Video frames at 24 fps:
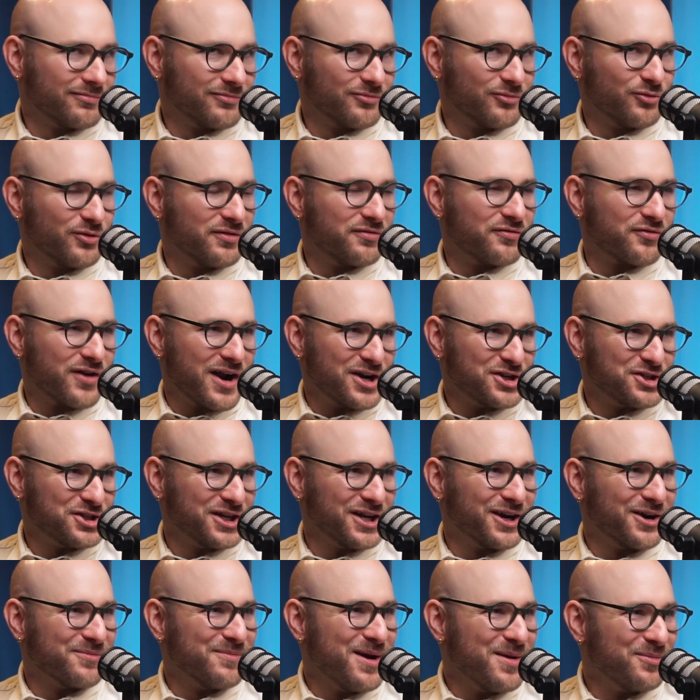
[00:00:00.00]
Refreshing
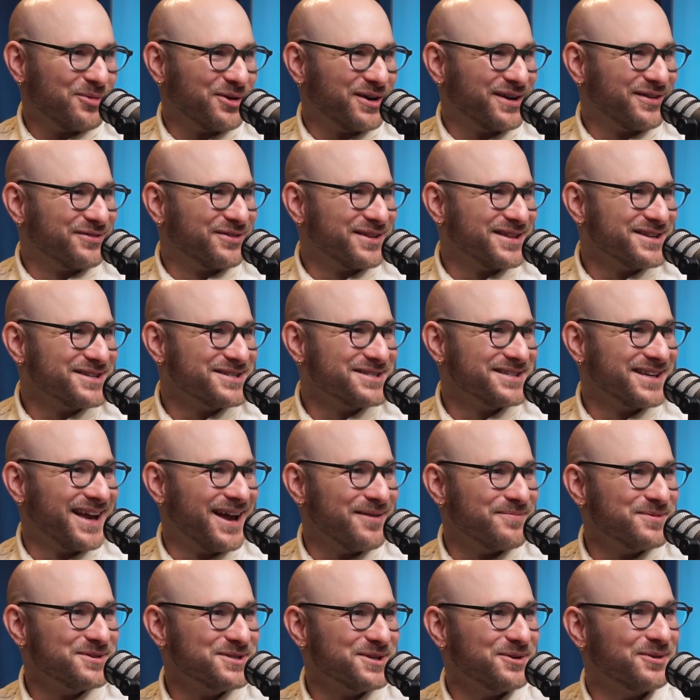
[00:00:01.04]
our memory for this
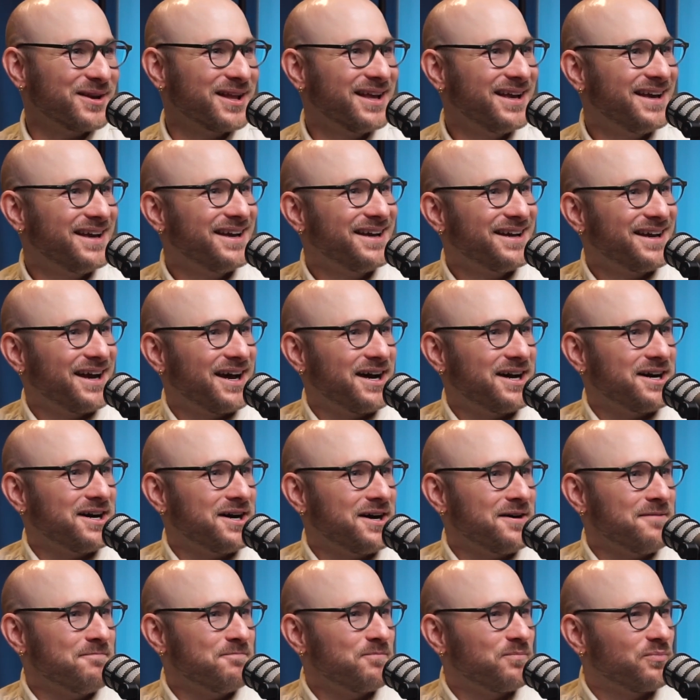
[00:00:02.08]
episode.
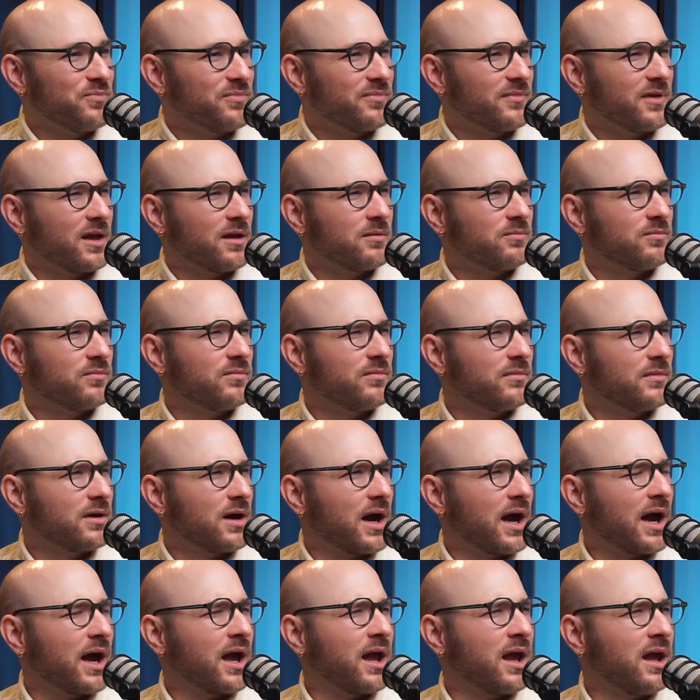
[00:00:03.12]
Um,
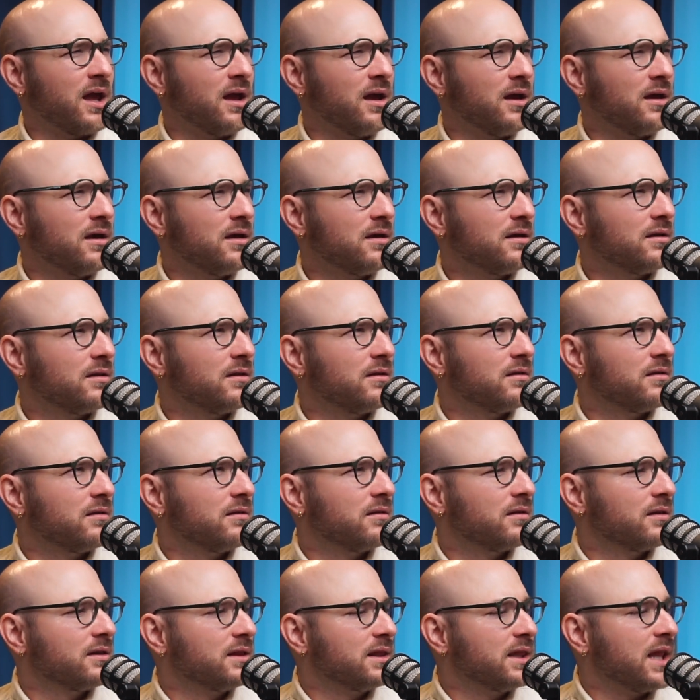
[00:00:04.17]
I
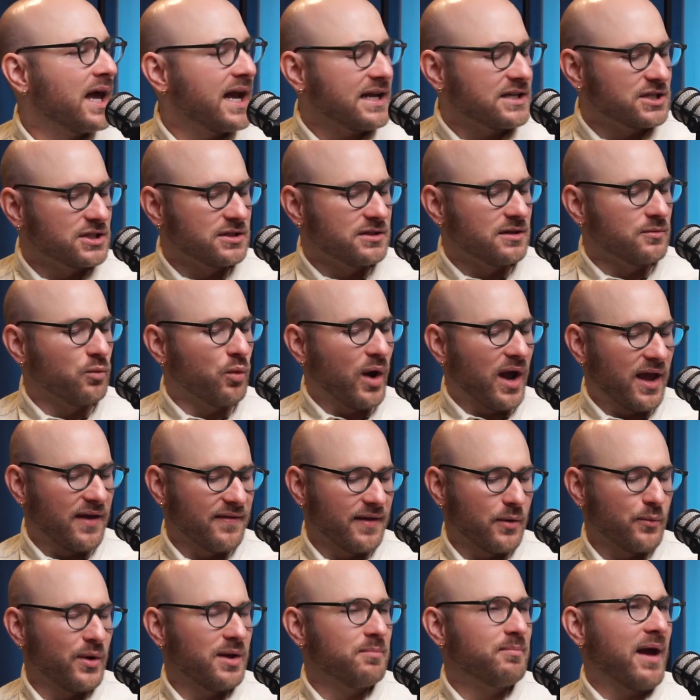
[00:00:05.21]
liked the way
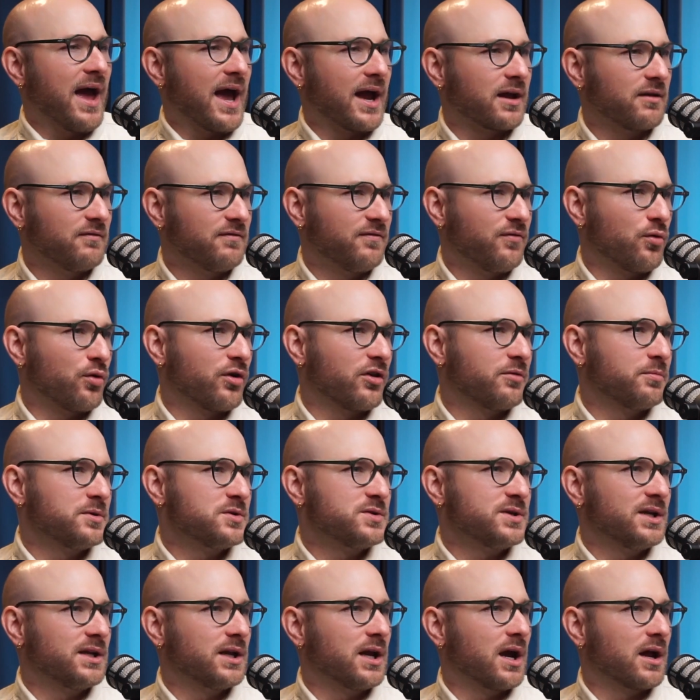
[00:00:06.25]
they went back and forth
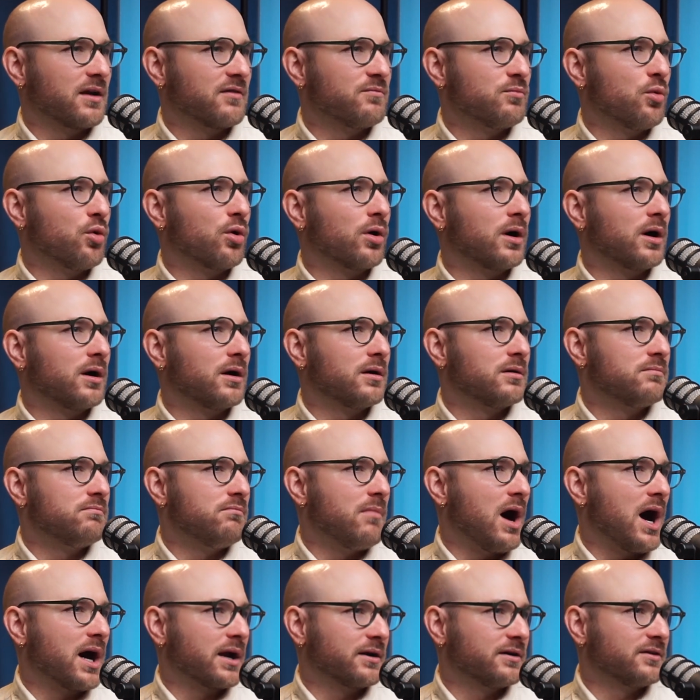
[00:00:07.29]
between kind of more
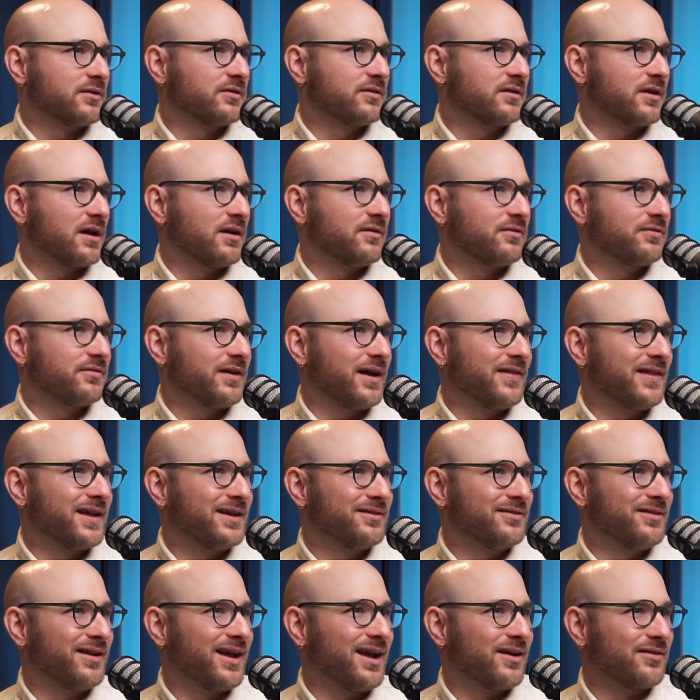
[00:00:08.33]
modern stuff and
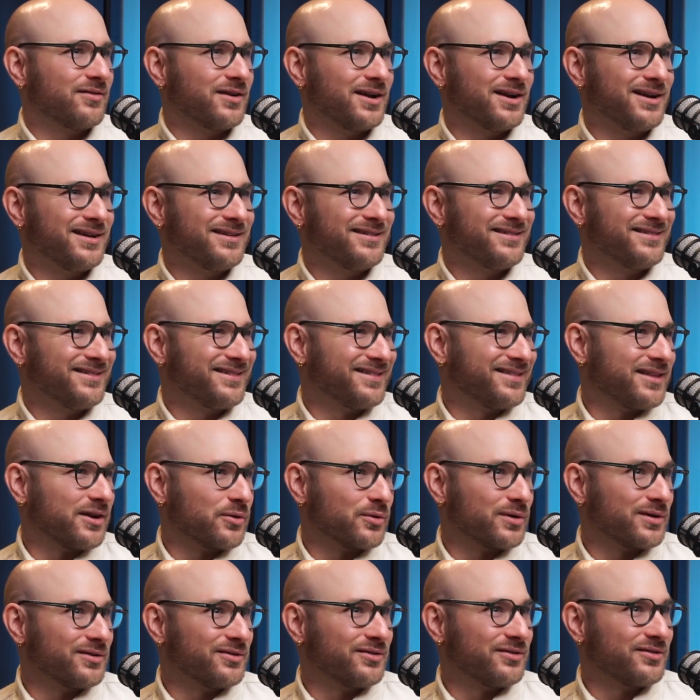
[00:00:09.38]
then every there
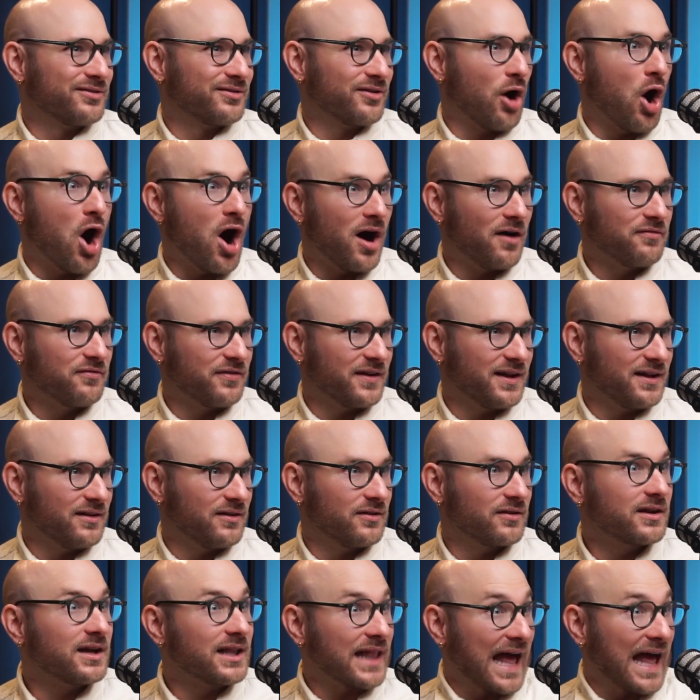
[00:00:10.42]
was often yeah.